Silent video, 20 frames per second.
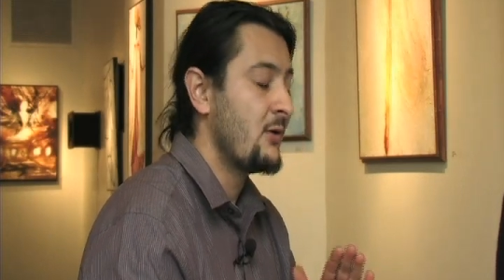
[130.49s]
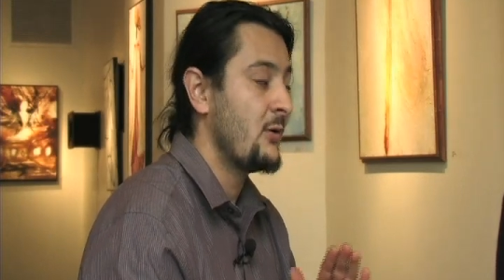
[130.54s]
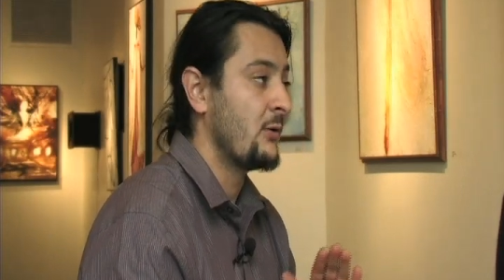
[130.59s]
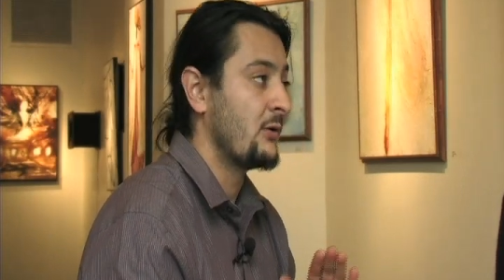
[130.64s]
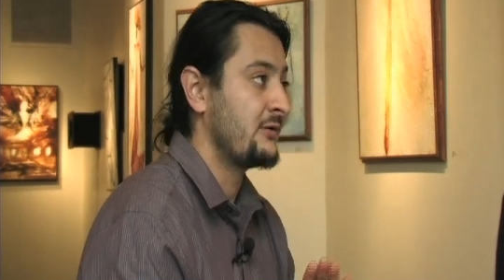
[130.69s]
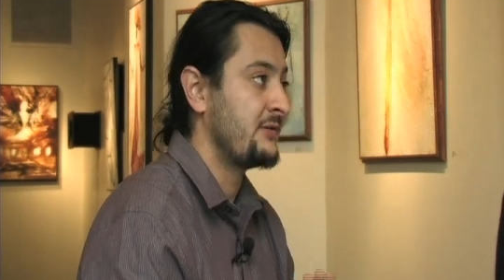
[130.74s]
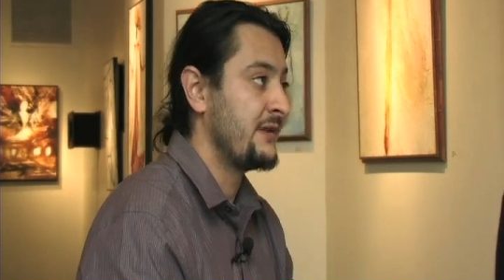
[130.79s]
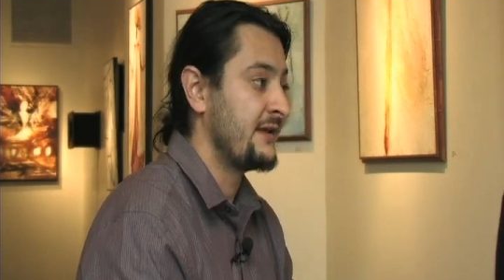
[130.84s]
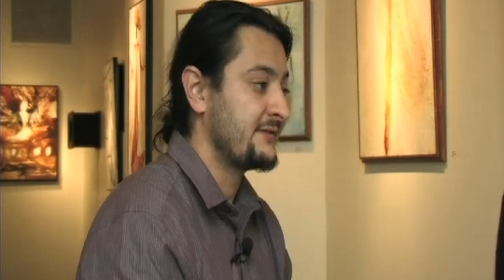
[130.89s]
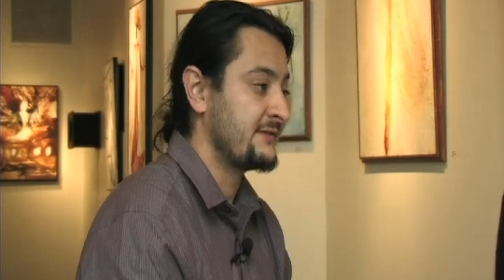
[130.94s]

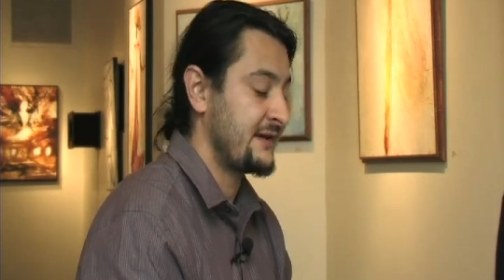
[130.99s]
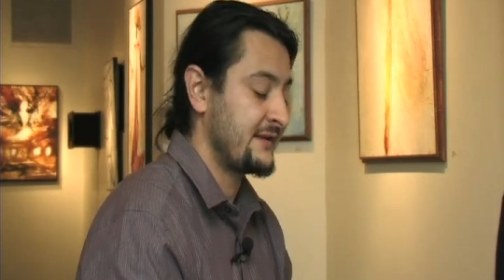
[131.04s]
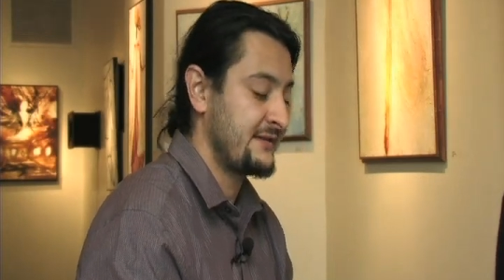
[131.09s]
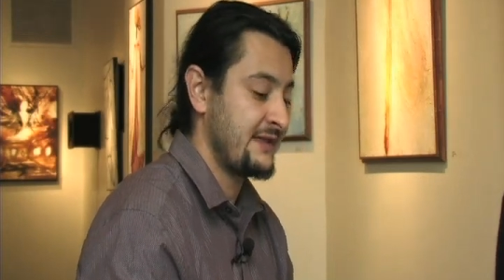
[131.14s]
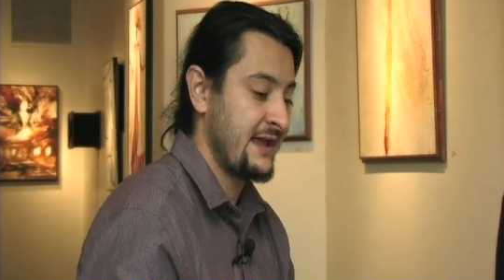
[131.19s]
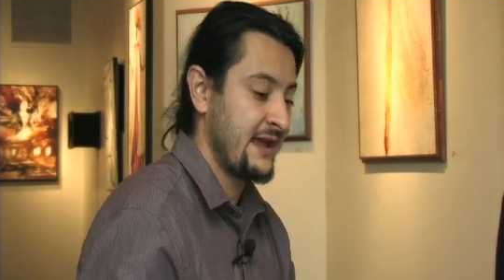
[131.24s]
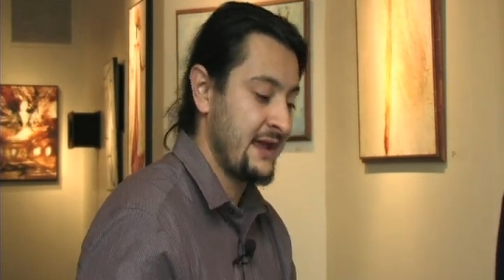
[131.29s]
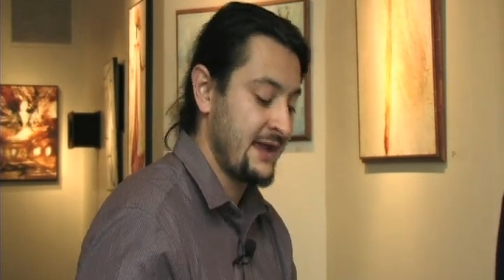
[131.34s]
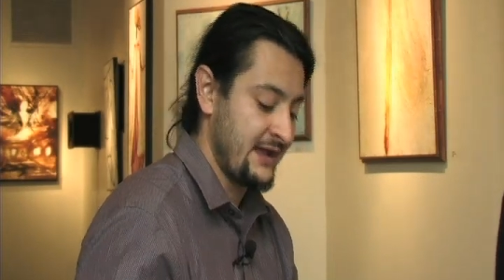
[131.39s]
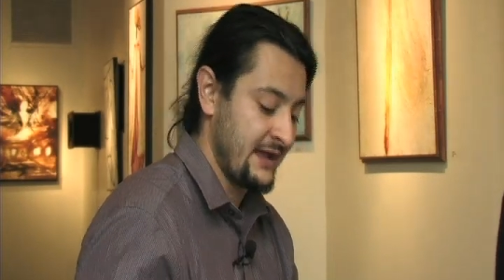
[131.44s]
or things like
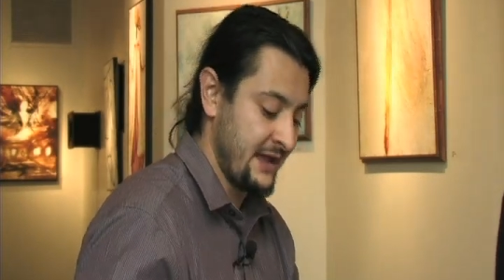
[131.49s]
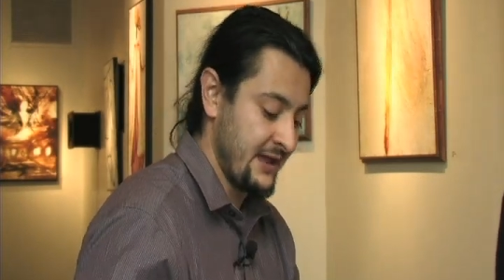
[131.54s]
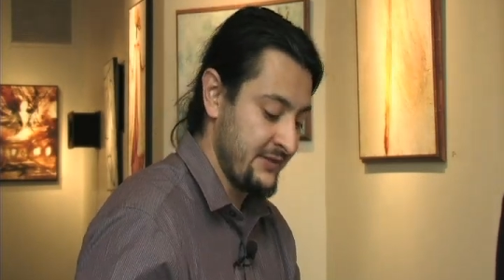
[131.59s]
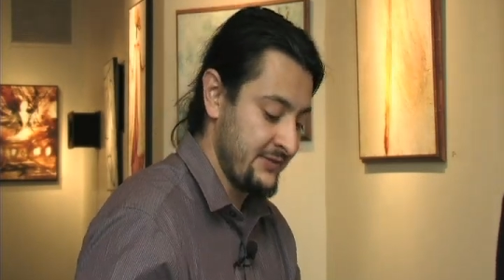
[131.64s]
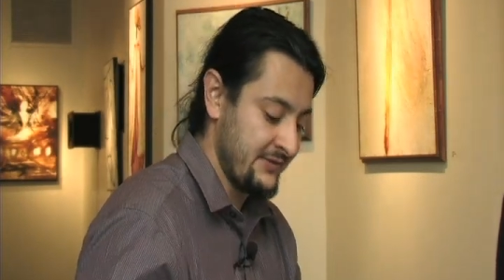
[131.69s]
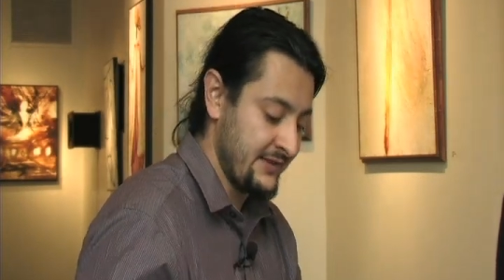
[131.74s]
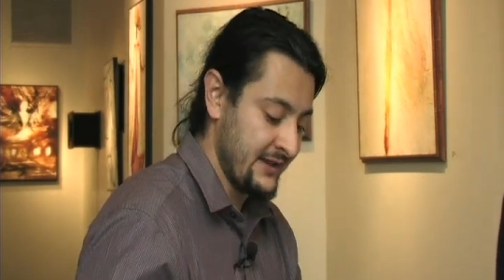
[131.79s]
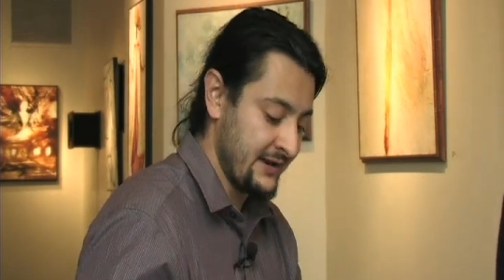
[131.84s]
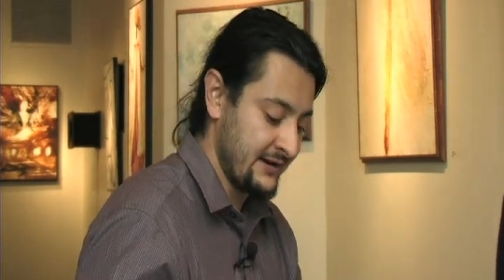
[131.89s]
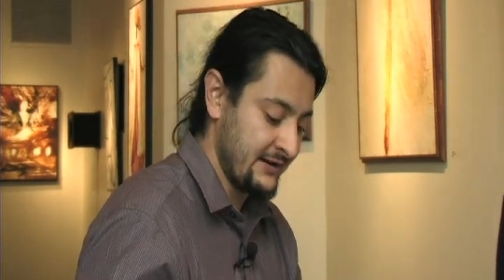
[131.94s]
that,
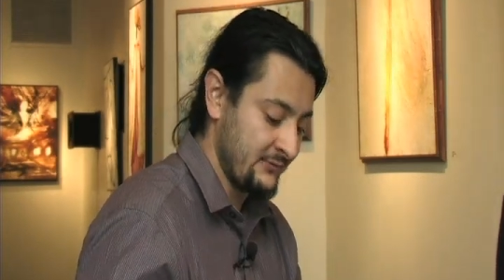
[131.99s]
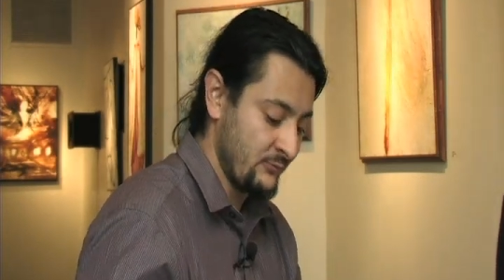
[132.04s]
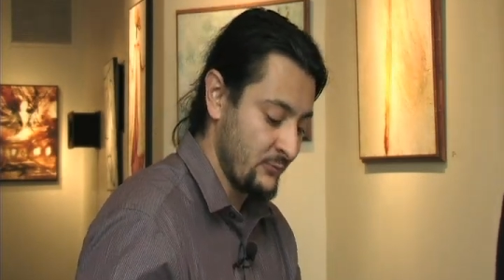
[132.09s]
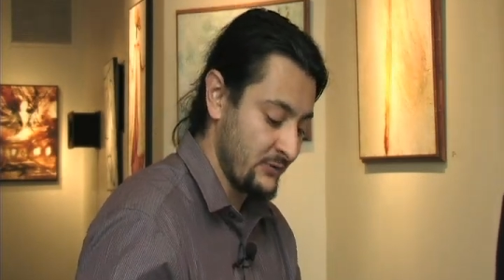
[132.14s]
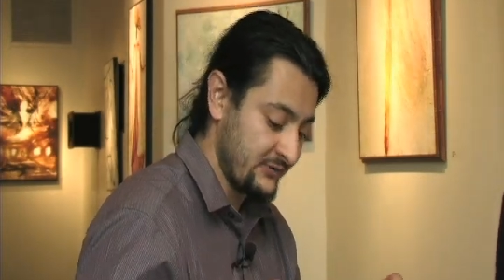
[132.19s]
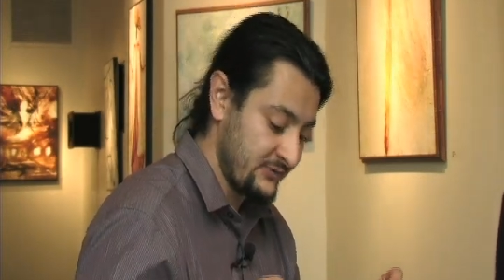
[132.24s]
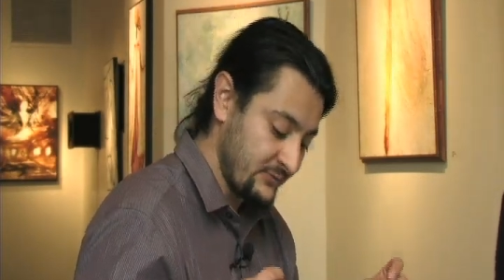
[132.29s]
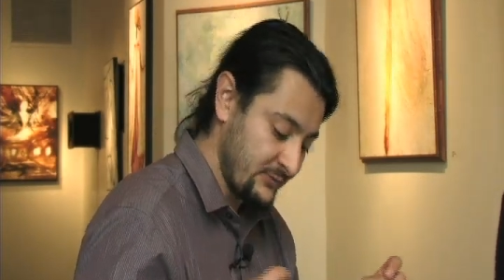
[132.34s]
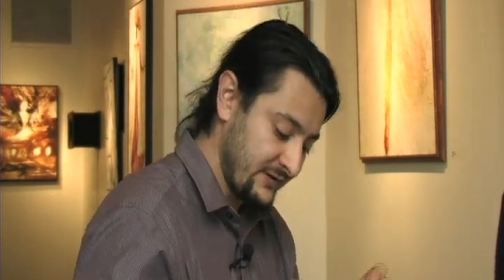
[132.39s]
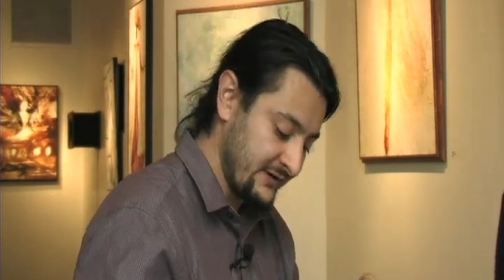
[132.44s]
and then
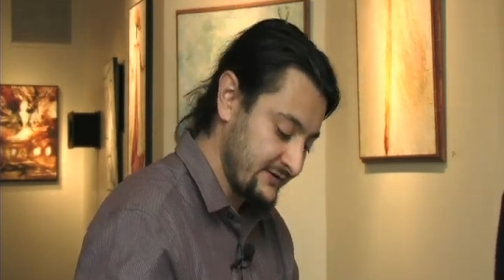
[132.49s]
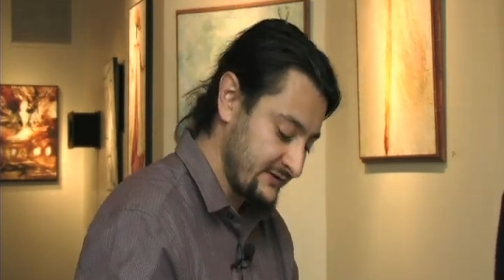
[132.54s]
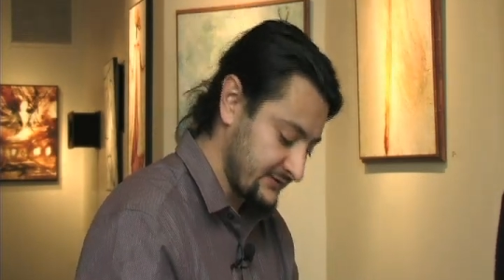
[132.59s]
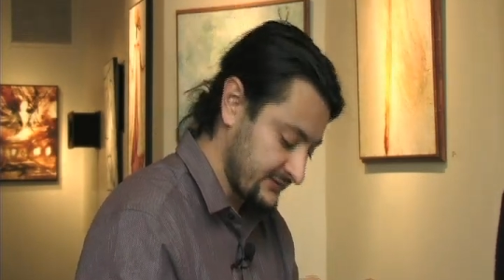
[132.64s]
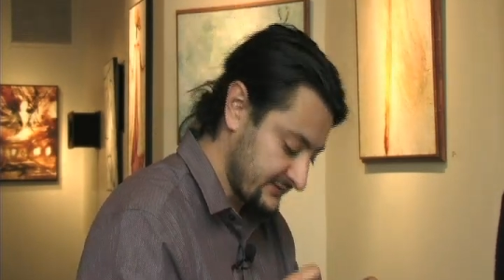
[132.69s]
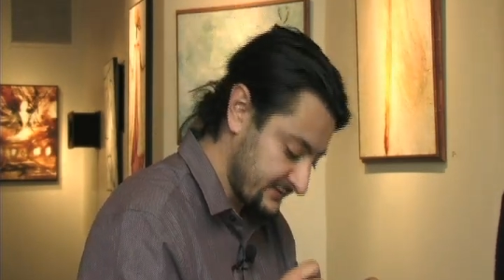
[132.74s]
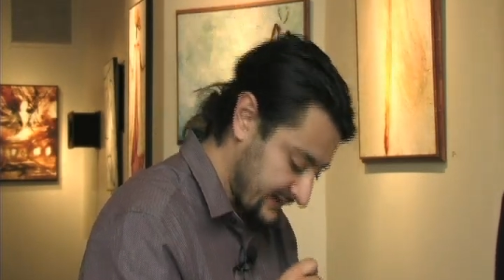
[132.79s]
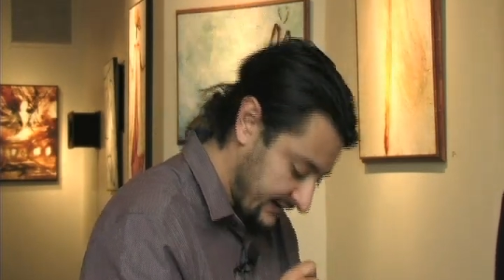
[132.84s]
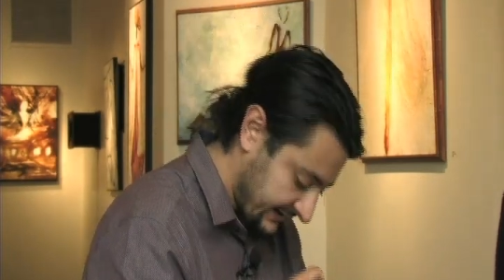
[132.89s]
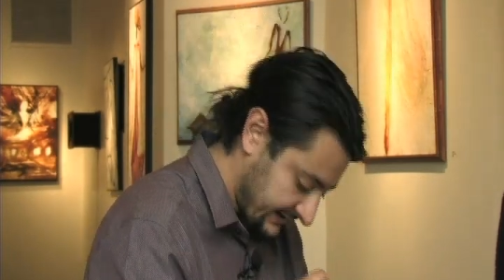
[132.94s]
with
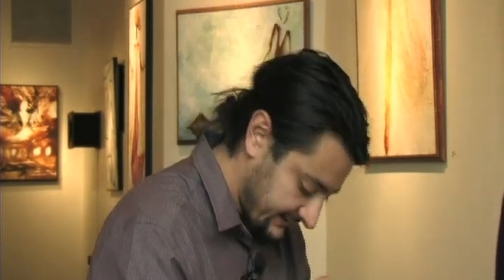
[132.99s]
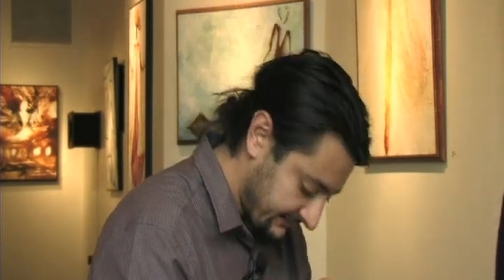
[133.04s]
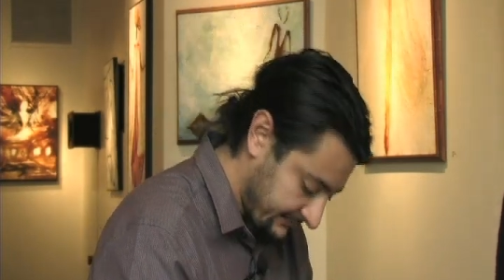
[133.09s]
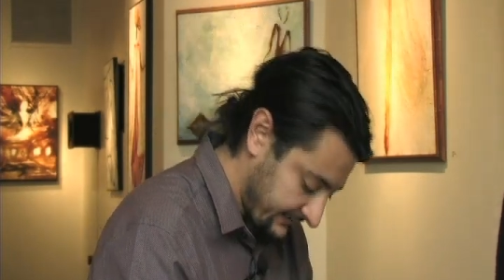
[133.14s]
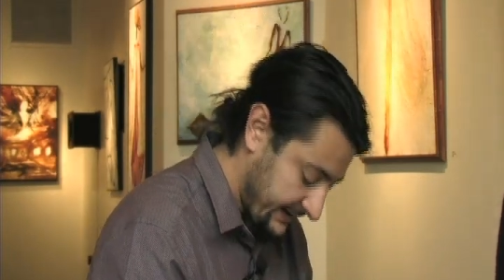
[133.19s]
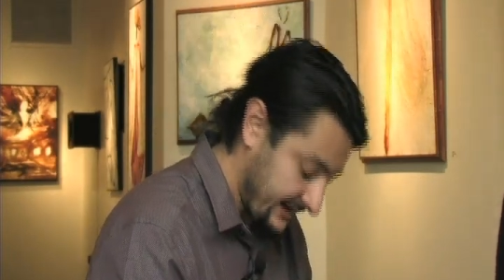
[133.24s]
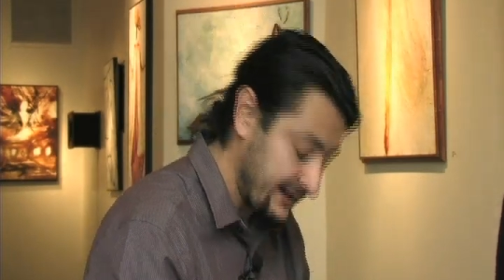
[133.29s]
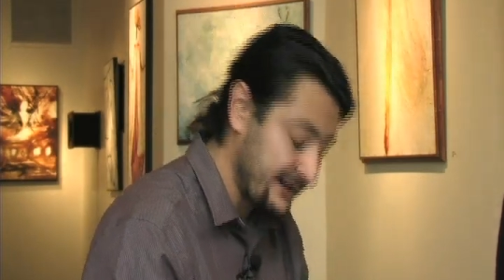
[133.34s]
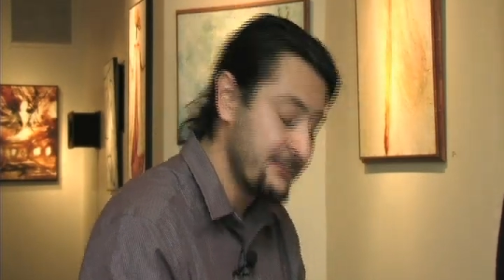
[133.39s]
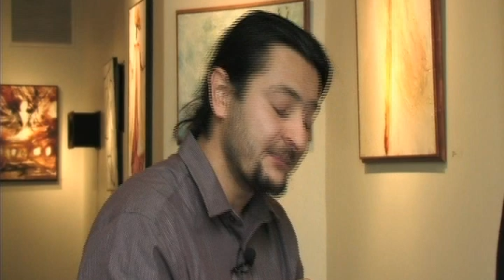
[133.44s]
tweezers I
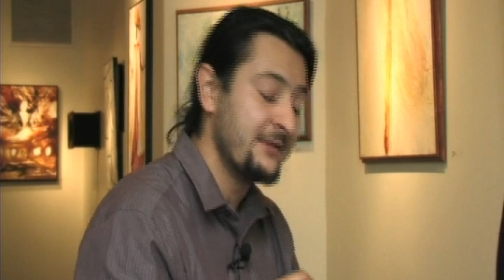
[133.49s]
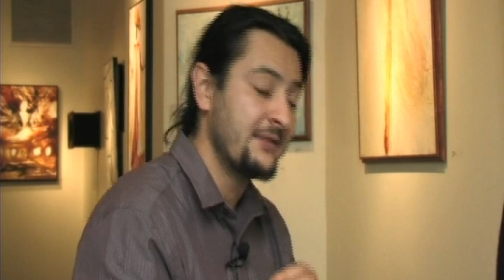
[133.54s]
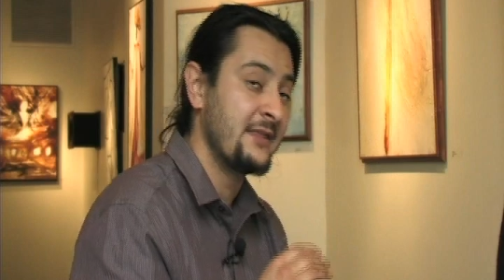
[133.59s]
combine them,